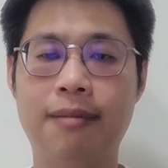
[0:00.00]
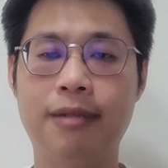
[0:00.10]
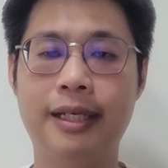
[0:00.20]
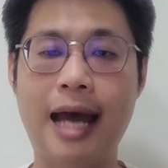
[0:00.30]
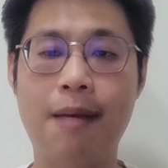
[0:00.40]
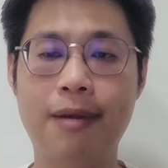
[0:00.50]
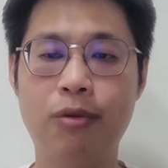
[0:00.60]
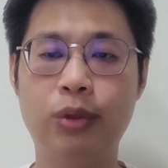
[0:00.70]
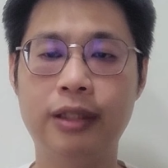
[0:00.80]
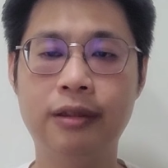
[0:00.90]
the
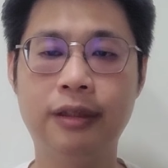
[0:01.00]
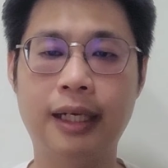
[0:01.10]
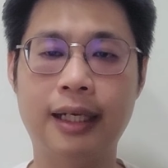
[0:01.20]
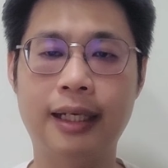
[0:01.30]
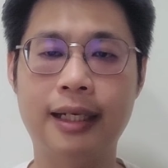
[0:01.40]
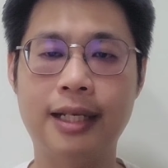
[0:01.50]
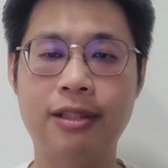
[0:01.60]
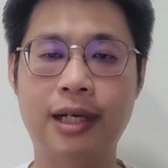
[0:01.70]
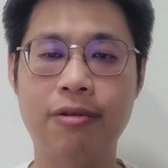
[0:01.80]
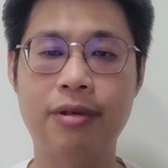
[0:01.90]
Dharma wheel, and
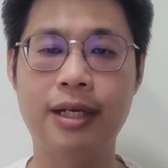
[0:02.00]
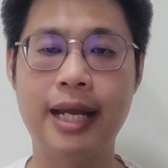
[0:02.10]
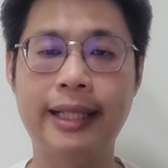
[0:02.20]
that's around